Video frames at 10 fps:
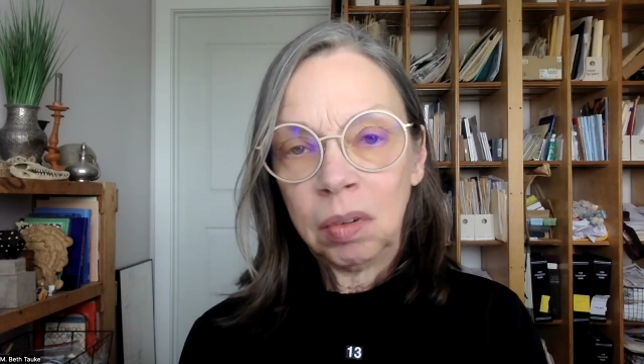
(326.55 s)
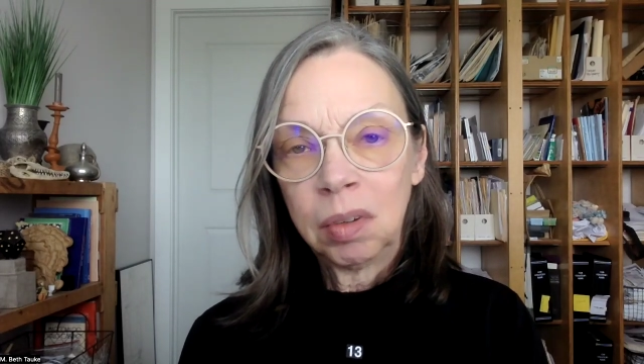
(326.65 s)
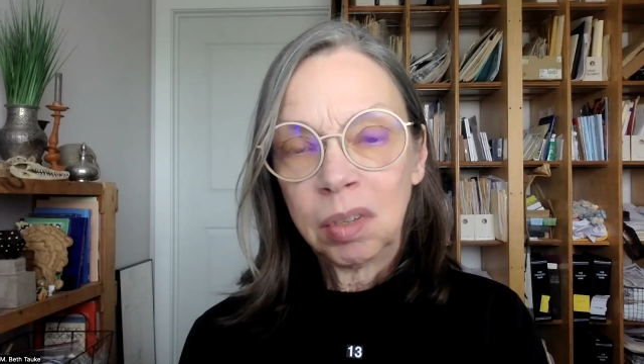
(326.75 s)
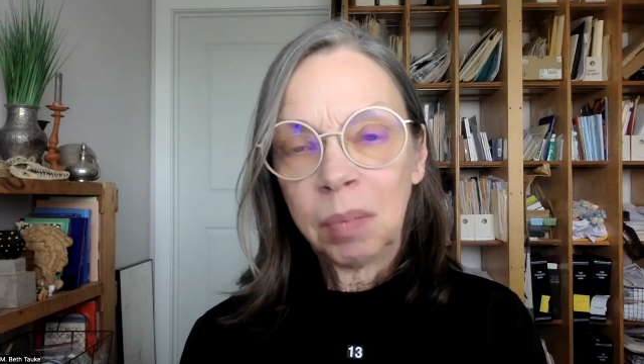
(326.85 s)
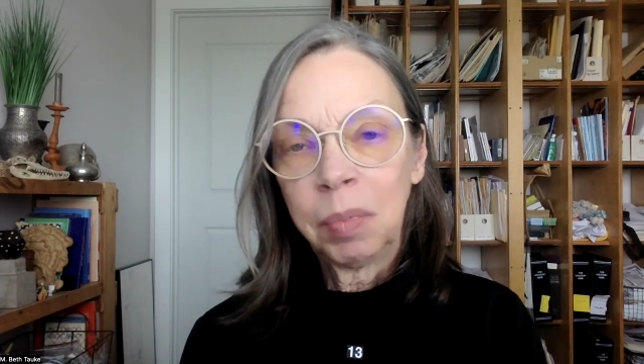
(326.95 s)

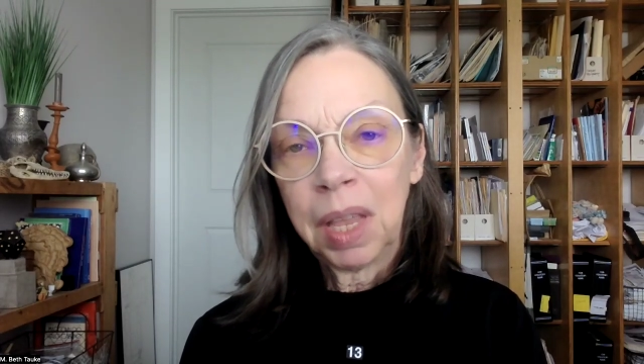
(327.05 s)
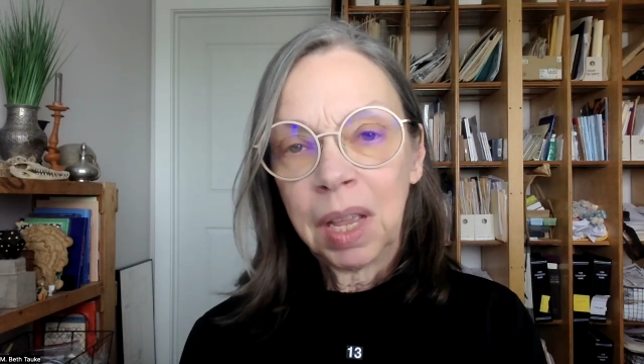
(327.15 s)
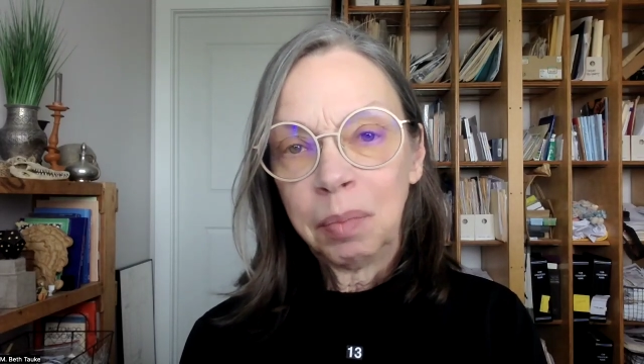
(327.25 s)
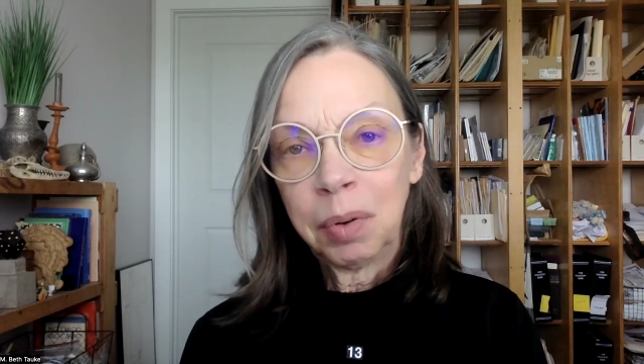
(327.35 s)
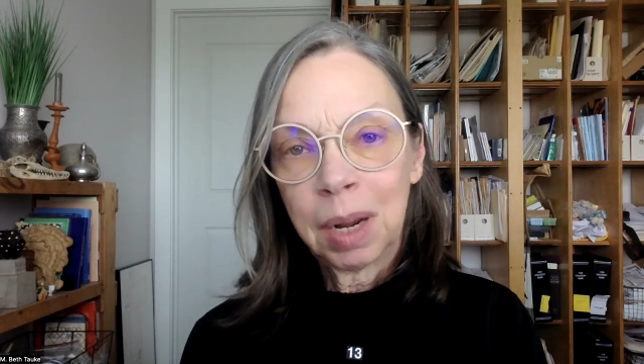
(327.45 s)
something
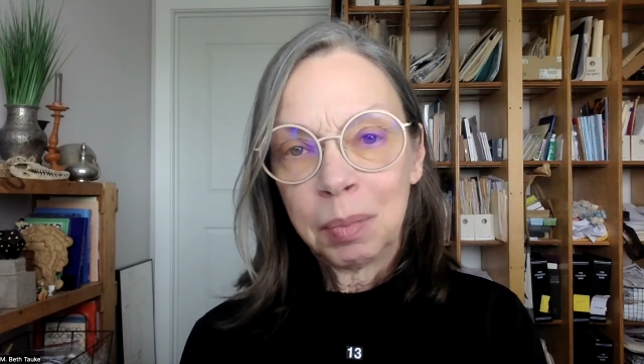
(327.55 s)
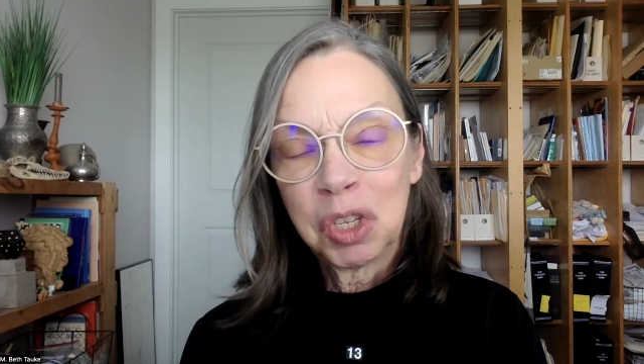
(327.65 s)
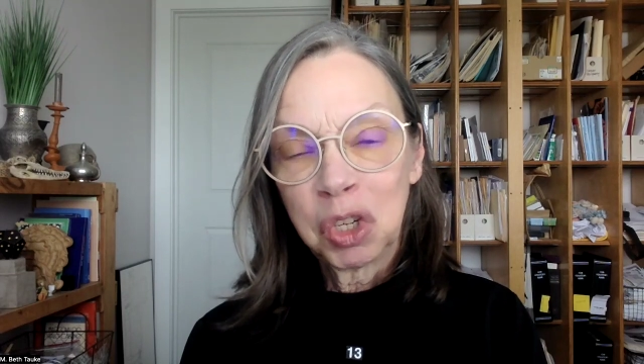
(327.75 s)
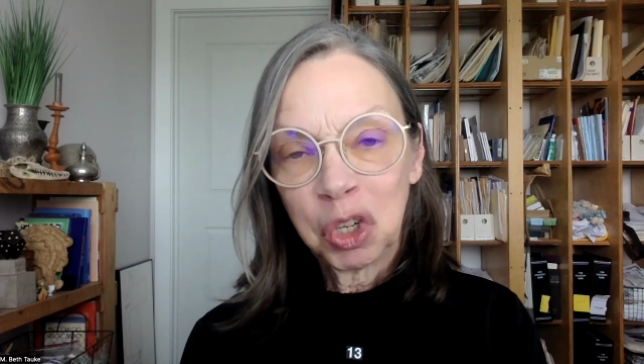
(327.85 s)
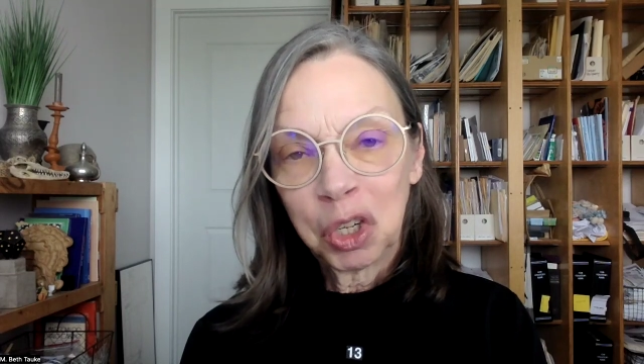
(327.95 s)
I
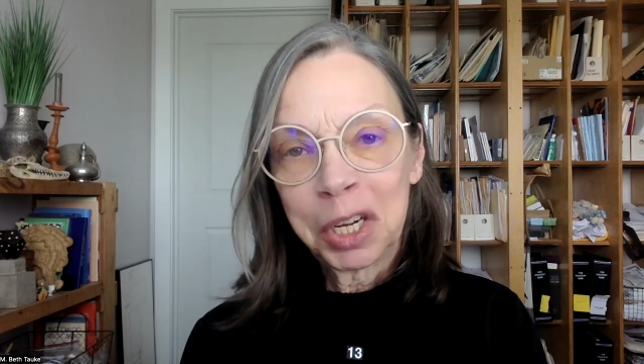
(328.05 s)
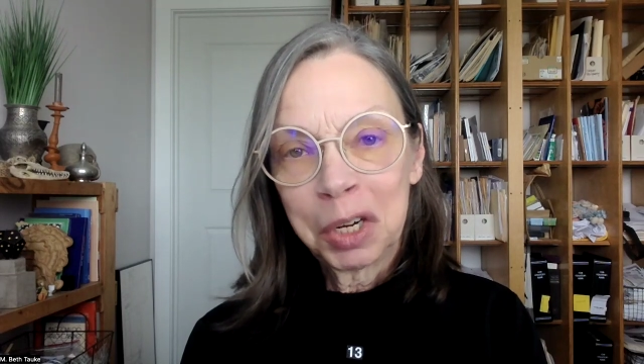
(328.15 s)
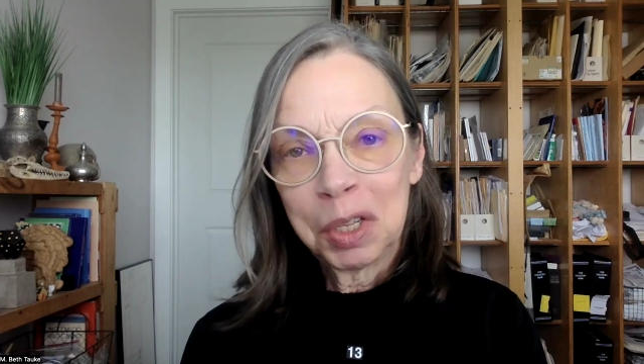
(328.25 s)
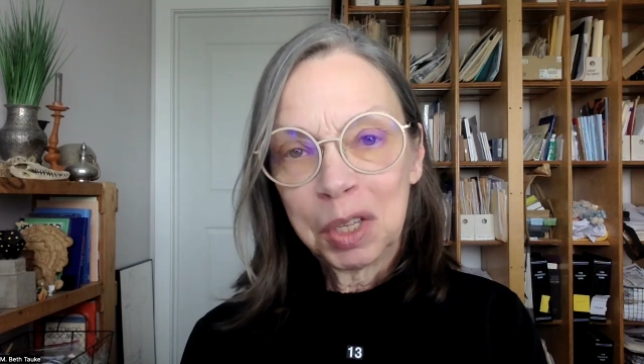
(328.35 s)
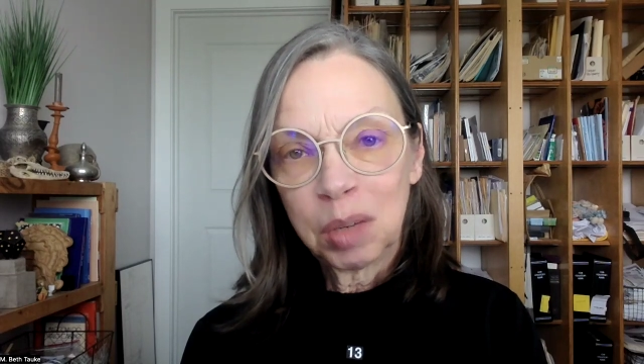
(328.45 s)
promised
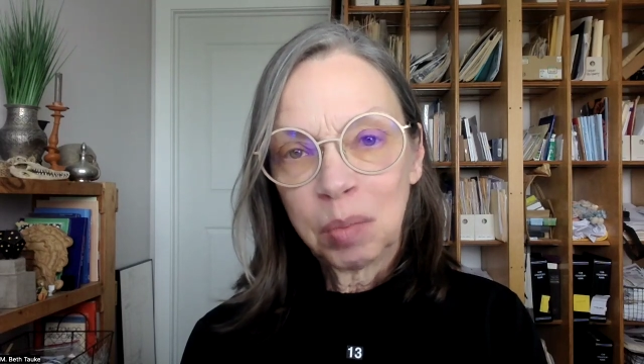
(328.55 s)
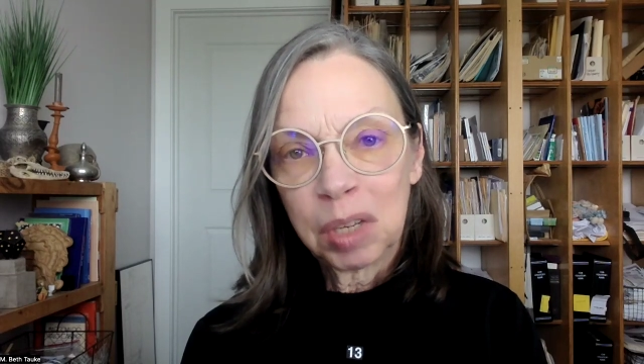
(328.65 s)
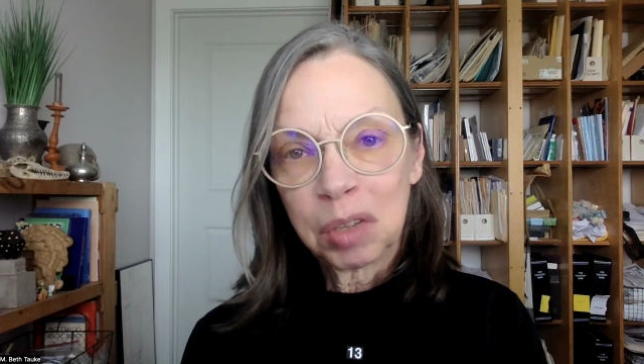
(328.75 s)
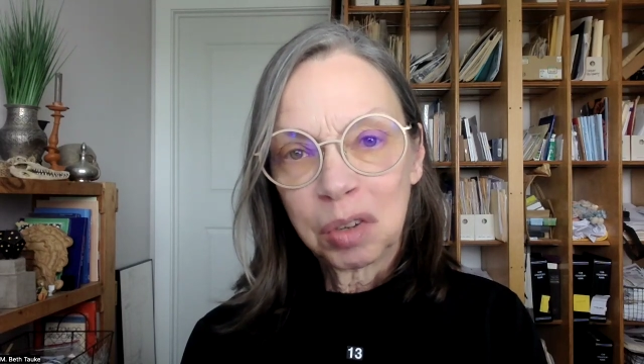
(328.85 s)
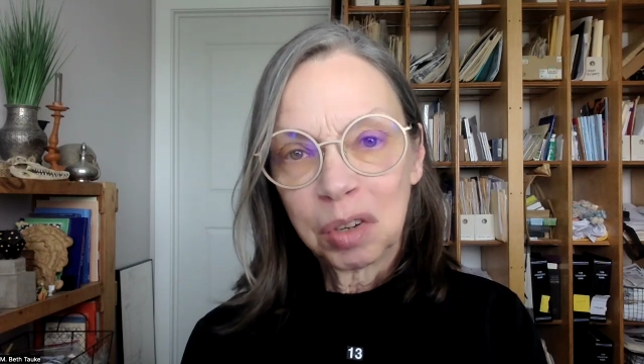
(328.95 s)
earlier in the
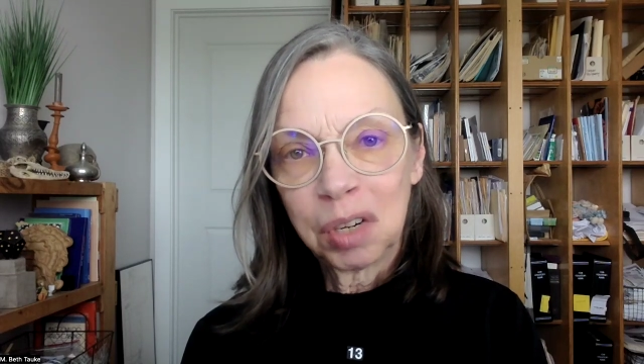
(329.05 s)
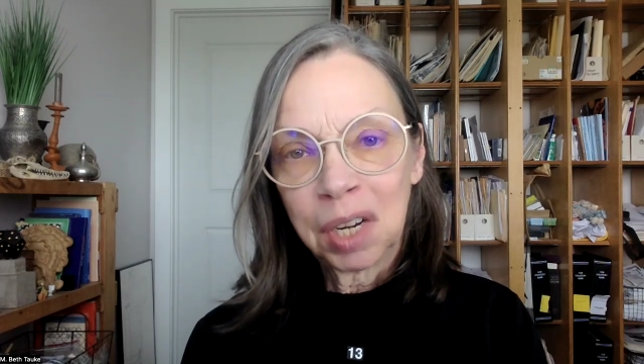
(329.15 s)
semester.